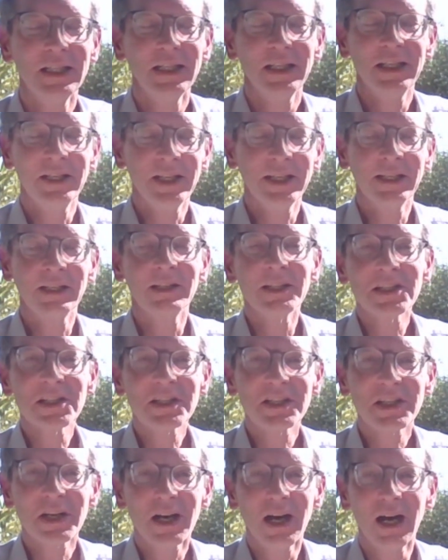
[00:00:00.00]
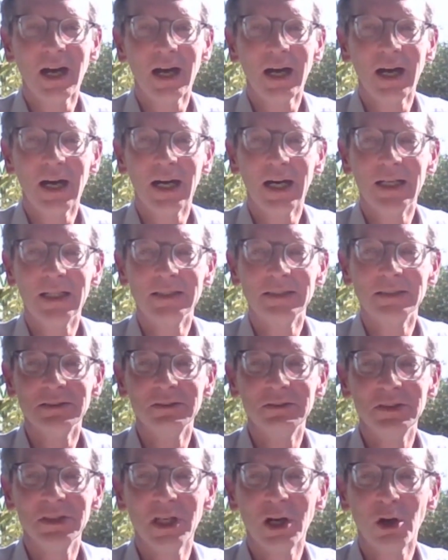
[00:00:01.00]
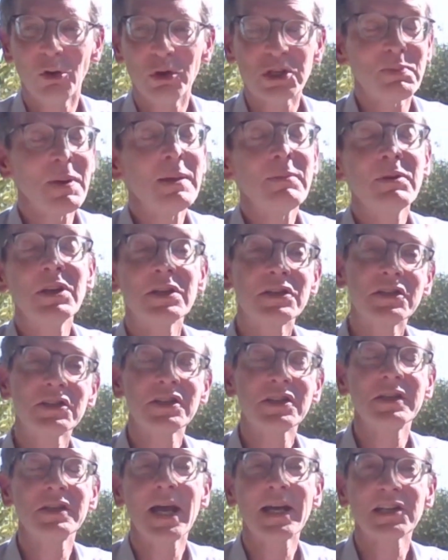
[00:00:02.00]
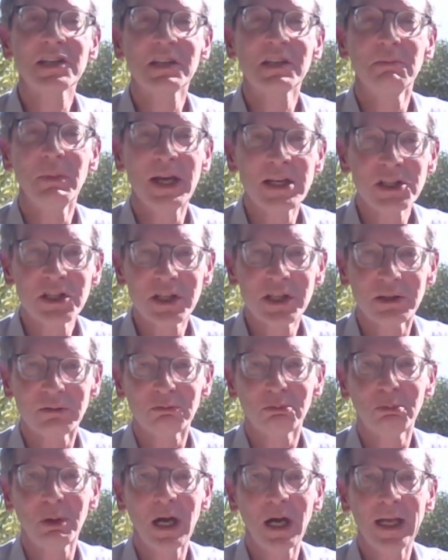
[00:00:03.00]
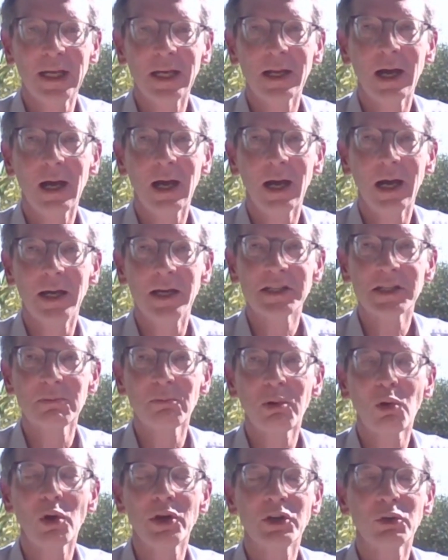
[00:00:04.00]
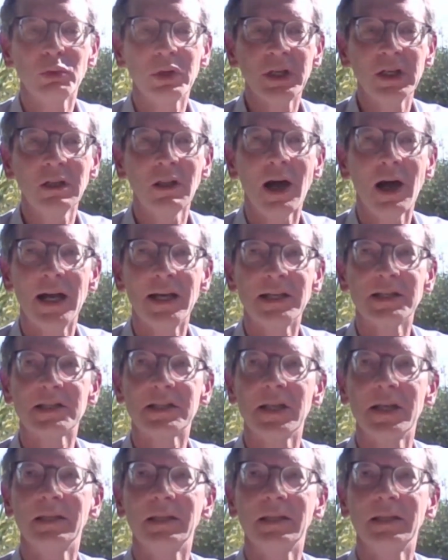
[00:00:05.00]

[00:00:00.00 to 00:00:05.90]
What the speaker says: English, which maybe is just an exclamation, but it's important to realize that